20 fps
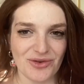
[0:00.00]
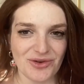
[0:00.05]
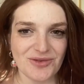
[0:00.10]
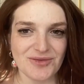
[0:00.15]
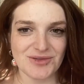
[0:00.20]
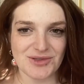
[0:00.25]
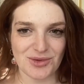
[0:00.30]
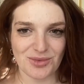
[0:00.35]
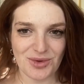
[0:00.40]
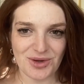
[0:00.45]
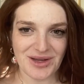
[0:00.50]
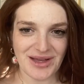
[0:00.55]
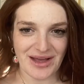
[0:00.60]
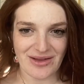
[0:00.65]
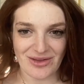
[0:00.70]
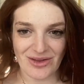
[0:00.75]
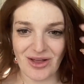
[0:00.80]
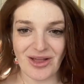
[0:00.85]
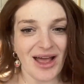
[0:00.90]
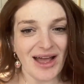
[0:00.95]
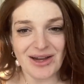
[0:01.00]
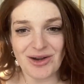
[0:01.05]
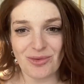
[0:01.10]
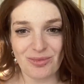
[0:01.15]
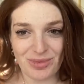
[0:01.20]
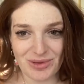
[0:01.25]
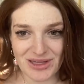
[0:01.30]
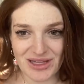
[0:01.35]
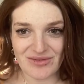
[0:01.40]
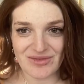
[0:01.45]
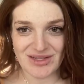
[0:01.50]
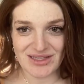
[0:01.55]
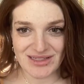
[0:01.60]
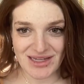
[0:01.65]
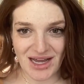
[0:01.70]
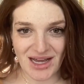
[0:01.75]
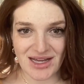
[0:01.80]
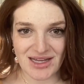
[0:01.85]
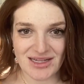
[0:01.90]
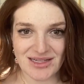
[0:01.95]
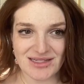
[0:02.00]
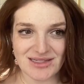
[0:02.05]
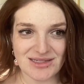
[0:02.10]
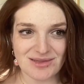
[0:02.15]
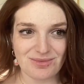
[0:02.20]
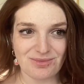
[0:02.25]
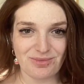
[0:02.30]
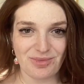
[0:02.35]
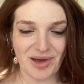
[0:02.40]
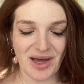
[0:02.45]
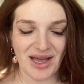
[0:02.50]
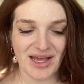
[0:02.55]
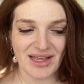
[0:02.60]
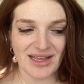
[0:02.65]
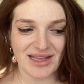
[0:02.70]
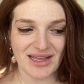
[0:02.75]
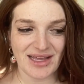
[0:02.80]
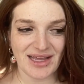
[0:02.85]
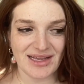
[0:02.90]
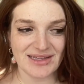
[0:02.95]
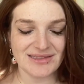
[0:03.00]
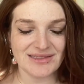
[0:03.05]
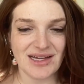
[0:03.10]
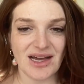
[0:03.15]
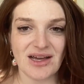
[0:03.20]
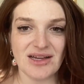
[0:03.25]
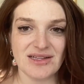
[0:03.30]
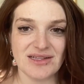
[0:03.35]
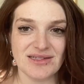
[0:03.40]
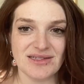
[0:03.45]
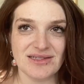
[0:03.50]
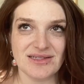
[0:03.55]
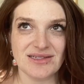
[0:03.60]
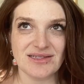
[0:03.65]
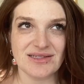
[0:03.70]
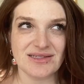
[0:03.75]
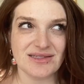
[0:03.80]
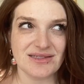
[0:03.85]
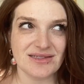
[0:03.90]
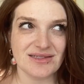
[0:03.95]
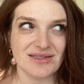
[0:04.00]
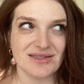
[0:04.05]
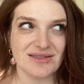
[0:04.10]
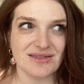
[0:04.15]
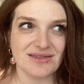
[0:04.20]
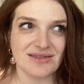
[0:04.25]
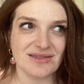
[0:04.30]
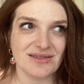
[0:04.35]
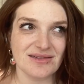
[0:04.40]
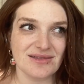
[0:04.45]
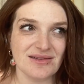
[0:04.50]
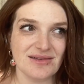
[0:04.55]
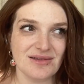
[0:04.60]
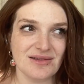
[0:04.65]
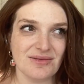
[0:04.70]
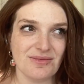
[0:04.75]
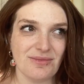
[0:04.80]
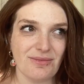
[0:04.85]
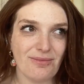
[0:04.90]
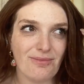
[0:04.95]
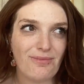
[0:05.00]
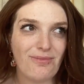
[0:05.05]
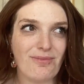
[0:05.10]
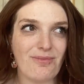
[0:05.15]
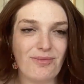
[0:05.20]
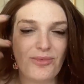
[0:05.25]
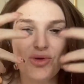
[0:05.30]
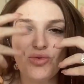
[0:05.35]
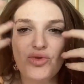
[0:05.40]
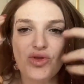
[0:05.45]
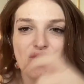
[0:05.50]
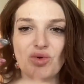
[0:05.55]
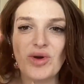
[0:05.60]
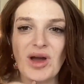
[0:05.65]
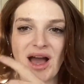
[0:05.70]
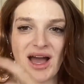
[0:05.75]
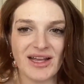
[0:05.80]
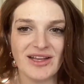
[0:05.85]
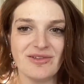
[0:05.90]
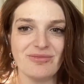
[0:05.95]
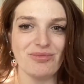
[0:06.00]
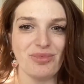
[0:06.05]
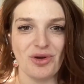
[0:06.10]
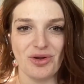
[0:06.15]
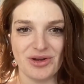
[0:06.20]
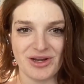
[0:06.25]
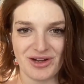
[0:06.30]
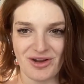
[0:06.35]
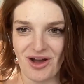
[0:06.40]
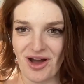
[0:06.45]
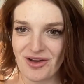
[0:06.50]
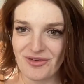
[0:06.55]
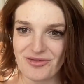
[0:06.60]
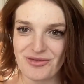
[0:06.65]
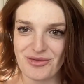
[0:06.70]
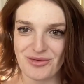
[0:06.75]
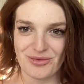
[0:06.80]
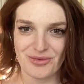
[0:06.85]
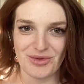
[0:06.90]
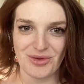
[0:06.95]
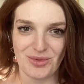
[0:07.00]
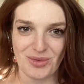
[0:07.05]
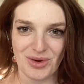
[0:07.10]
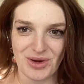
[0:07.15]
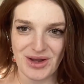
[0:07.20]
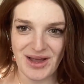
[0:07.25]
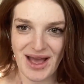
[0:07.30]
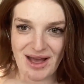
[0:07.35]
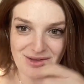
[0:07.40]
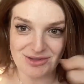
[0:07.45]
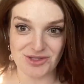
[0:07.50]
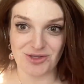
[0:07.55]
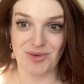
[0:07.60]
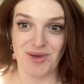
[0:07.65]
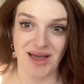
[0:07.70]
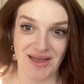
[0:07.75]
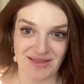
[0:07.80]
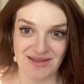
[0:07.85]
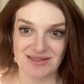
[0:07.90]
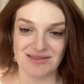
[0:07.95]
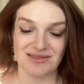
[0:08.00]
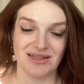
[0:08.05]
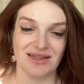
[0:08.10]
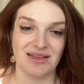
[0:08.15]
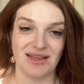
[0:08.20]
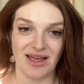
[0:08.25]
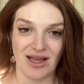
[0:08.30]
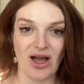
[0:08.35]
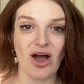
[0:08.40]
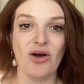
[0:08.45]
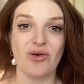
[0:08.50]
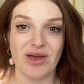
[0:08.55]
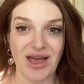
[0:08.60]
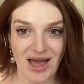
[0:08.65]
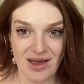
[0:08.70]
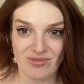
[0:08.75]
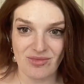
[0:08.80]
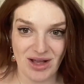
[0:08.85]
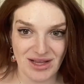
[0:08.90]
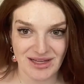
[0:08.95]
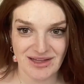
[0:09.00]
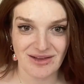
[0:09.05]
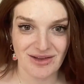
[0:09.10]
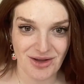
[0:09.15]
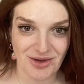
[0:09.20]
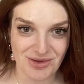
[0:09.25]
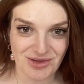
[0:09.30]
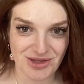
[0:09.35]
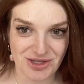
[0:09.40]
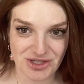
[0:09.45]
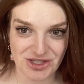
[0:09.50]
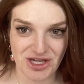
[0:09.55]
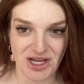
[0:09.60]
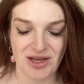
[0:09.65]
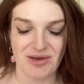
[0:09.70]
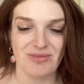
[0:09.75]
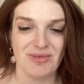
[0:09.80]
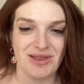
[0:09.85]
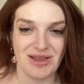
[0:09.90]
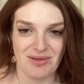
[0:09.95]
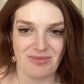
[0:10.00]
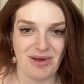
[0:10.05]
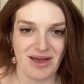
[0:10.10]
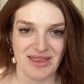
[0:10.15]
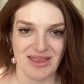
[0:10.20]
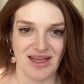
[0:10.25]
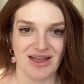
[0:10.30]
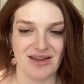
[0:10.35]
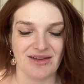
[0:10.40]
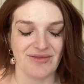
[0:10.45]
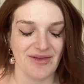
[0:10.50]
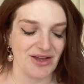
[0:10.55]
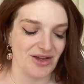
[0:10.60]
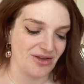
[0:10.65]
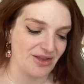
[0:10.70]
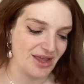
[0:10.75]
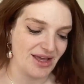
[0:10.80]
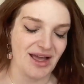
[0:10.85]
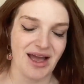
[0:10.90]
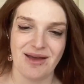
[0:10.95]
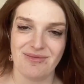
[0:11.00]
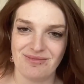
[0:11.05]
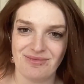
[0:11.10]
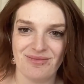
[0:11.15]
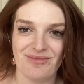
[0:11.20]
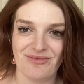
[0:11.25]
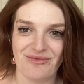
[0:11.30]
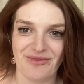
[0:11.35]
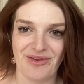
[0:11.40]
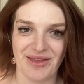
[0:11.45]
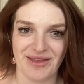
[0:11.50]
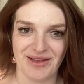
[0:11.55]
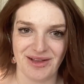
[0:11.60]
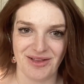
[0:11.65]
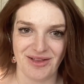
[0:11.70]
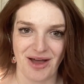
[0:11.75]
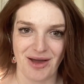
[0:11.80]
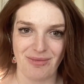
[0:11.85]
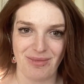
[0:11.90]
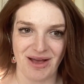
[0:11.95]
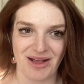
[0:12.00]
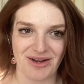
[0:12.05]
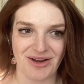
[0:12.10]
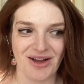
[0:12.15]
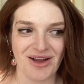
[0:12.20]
the workout at all. I don't believe it does, but it does. You do kind of burn it off through the workout. So you get this little like, oh yeah, I'm ready to go to the gym. And then by the end of it, you're like, I'm feeling a lot better.